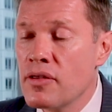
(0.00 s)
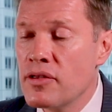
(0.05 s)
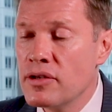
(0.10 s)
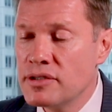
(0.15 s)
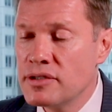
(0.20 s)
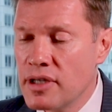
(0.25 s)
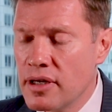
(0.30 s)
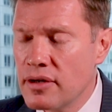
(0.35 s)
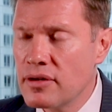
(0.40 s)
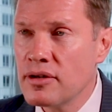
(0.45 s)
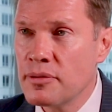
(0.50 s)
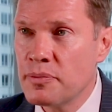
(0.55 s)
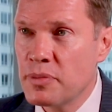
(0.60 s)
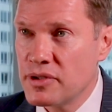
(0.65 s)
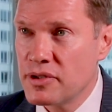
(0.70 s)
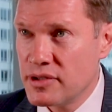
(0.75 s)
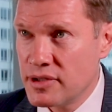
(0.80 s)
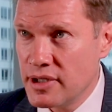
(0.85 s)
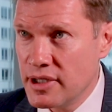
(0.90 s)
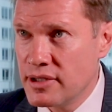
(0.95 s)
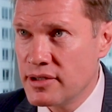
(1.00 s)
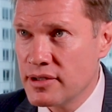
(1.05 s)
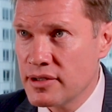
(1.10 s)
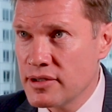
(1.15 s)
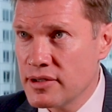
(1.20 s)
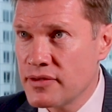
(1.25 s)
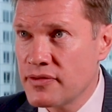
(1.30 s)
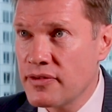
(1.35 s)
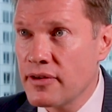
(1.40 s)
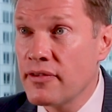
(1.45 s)
The general
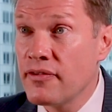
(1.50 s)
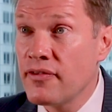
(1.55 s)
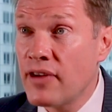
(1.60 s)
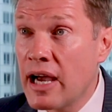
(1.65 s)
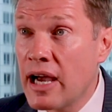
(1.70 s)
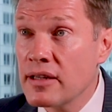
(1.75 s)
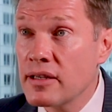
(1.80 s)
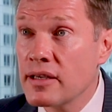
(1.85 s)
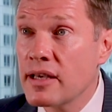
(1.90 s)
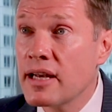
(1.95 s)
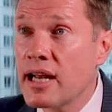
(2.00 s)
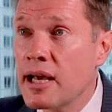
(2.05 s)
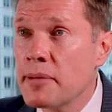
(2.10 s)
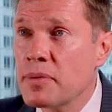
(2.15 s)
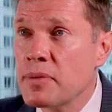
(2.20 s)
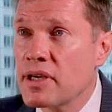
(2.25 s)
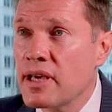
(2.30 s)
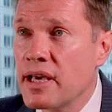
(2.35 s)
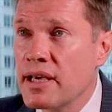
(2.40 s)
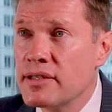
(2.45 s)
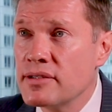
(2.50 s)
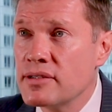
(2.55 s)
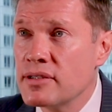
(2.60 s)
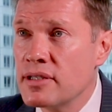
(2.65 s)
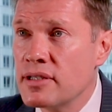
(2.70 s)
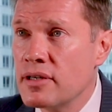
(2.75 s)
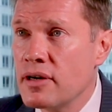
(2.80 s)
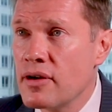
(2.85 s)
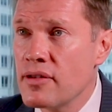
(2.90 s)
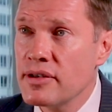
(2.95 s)
procedures for filing an
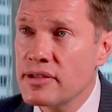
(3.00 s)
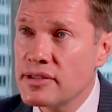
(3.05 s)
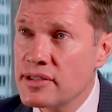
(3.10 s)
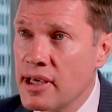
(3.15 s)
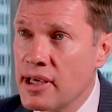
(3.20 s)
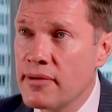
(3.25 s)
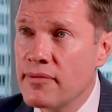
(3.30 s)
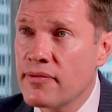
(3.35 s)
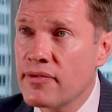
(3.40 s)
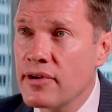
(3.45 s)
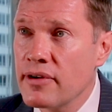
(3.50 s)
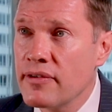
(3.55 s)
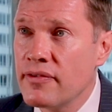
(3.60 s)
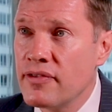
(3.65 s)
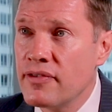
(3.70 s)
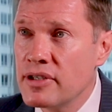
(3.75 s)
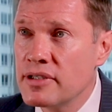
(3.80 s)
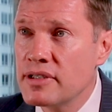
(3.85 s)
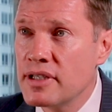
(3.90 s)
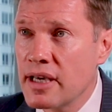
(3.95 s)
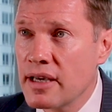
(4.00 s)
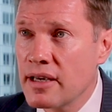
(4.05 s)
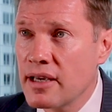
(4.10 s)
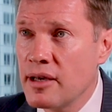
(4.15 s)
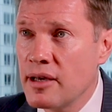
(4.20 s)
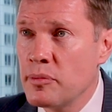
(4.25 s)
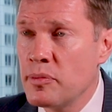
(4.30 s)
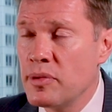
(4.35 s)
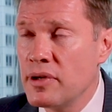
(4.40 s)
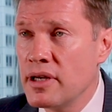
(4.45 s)
application are the same for a FinTech
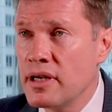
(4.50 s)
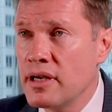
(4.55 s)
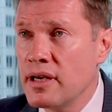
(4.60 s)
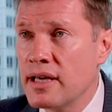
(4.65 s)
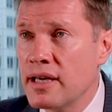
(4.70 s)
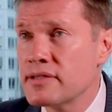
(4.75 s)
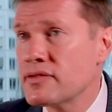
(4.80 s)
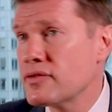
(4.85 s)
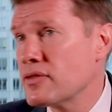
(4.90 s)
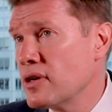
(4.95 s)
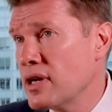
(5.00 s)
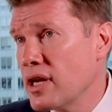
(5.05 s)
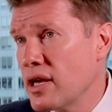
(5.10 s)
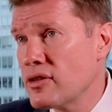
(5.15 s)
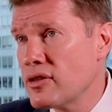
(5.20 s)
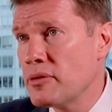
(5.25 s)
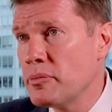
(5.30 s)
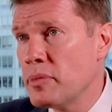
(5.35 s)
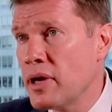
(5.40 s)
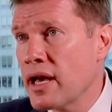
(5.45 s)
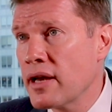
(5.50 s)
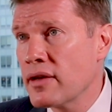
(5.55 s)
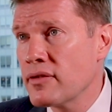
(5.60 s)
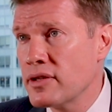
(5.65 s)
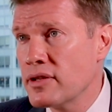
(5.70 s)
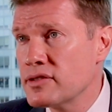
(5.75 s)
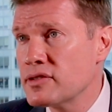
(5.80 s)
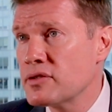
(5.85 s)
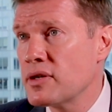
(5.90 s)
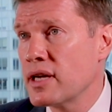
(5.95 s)
company as for any other
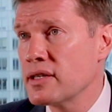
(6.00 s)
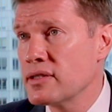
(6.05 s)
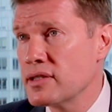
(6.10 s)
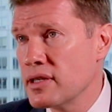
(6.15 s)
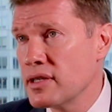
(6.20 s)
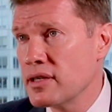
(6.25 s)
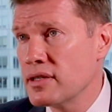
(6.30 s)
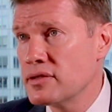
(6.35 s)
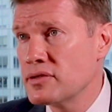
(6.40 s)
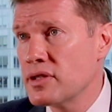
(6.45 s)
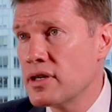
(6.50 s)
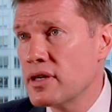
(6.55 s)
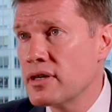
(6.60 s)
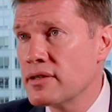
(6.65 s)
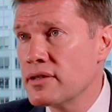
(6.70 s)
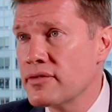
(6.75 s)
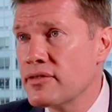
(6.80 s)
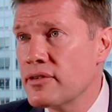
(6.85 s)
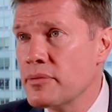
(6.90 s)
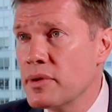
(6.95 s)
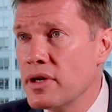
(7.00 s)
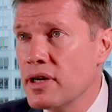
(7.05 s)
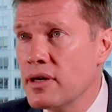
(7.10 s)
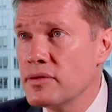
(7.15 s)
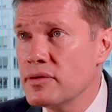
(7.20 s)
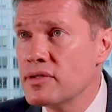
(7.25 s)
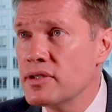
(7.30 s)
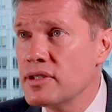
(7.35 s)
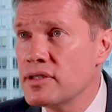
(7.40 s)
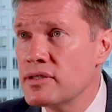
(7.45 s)
bank that's trying to get a charter from the
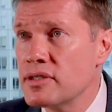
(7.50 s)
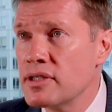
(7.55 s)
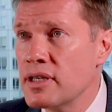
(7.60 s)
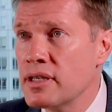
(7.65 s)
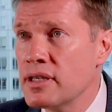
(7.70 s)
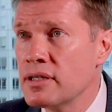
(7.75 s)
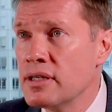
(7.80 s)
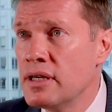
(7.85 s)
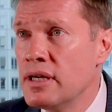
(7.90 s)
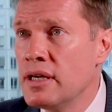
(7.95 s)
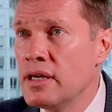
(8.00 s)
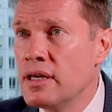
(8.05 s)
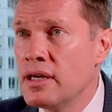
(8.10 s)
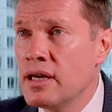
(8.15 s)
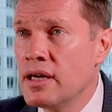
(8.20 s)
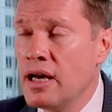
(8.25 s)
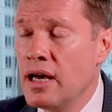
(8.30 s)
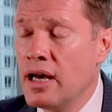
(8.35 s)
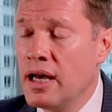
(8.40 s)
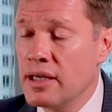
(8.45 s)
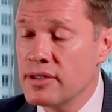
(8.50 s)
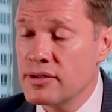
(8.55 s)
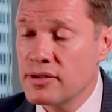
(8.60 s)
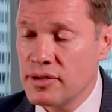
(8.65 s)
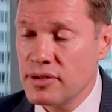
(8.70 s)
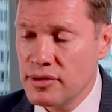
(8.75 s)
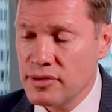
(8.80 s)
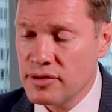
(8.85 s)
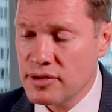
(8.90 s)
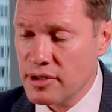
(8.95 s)
OCC.
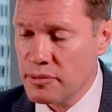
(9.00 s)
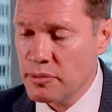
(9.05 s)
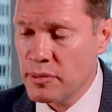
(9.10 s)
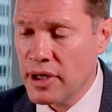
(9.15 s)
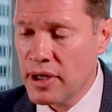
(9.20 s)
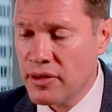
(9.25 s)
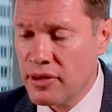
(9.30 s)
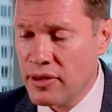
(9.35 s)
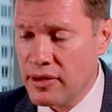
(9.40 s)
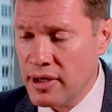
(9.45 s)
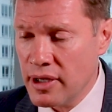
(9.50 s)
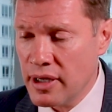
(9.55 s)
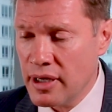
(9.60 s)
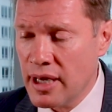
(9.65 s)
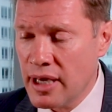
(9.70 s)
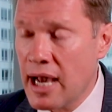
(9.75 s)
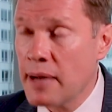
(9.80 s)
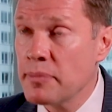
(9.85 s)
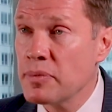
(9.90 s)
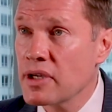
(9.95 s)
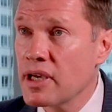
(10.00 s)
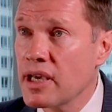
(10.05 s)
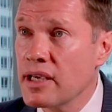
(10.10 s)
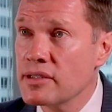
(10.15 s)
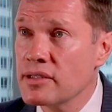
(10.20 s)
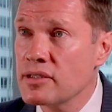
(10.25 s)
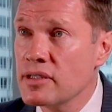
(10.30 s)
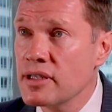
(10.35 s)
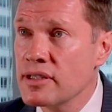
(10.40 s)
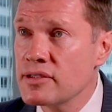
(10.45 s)
So you submit the
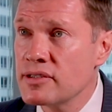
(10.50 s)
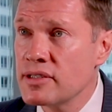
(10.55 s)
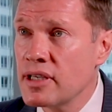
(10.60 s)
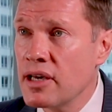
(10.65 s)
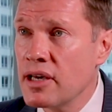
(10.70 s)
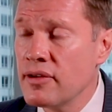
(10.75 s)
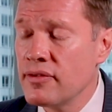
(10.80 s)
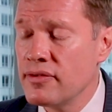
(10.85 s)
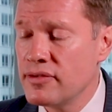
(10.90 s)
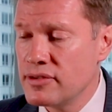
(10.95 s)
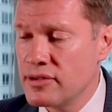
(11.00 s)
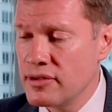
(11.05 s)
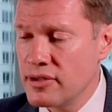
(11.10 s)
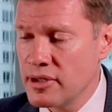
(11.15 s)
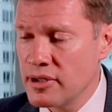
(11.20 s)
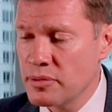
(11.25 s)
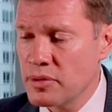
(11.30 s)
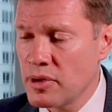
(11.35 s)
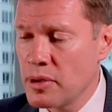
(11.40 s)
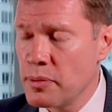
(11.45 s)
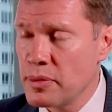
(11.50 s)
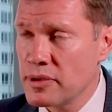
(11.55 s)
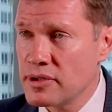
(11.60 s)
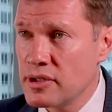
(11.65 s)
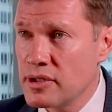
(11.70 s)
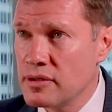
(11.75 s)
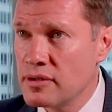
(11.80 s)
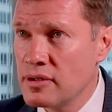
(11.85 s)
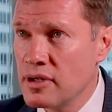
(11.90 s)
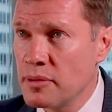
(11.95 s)
application itself to the
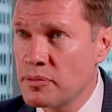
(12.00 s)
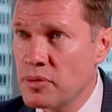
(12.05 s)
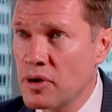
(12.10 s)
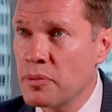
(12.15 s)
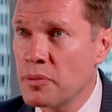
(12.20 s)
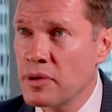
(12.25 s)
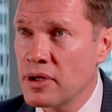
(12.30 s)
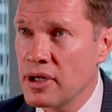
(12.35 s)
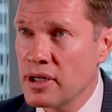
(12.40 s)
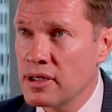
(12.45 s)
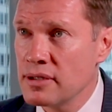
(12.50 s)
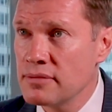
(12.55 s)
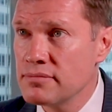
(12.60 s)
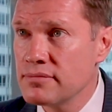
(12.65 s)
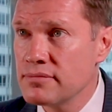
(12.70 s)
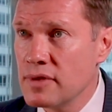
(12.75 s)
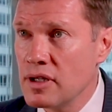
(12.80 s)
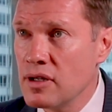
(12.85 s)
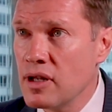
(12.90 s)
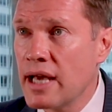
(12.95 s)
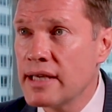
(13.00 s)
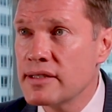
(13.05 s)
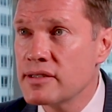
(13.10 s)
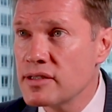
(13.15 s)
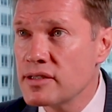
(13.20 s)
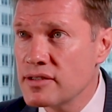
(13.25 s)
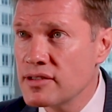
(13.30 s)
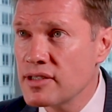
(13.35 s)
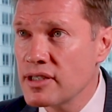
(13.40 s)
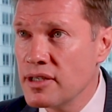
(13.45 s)
appropriate
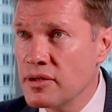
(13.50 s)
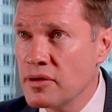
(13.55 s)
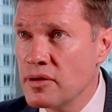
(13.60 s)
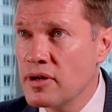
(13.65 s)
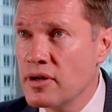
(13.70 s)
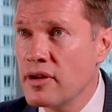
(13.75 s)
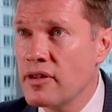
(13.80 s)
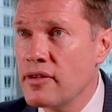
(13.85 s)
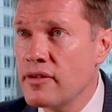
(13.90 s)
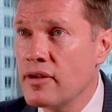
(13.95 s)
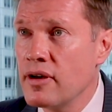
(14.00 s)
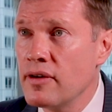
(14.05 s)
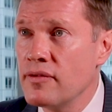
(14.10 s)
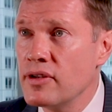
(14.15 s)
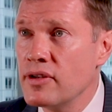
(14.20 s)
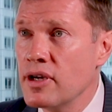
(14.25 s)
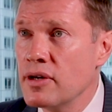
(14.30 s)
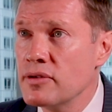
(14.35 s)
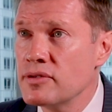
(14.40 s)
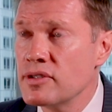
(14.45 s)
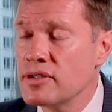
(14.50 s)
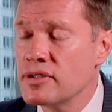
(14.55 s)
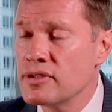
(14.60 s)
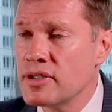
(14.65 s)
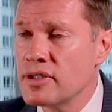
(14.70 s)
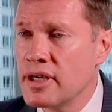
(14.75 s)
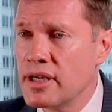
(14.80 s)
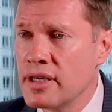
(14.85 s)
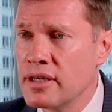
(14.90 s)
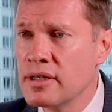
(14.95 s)
licensing unit of the
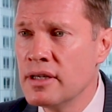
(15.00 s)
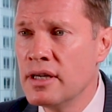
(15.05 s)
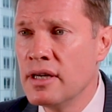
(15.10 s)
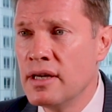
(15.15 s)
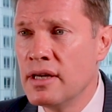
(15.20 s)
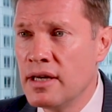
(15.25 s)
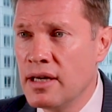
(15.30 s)
OCC,